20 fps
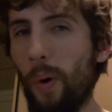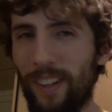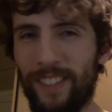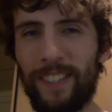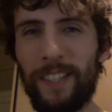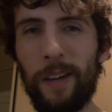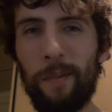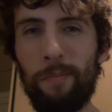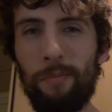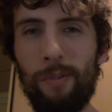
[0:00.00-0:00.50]

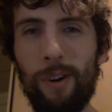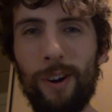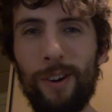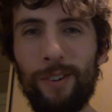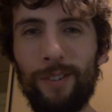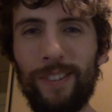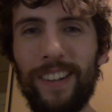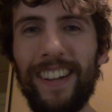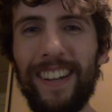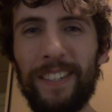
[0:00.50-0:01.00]
What's up,
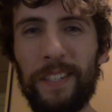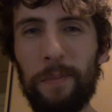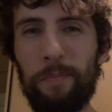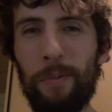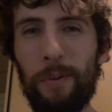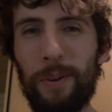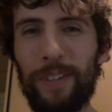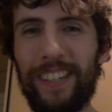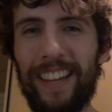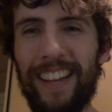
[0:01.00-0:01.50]
world? It's your
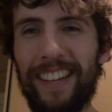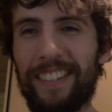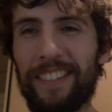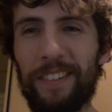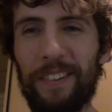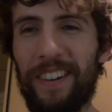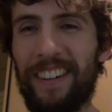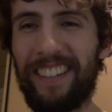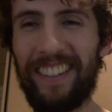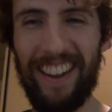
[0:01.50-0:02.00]
boy
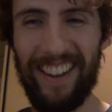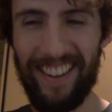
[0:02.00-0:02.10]
Daystone.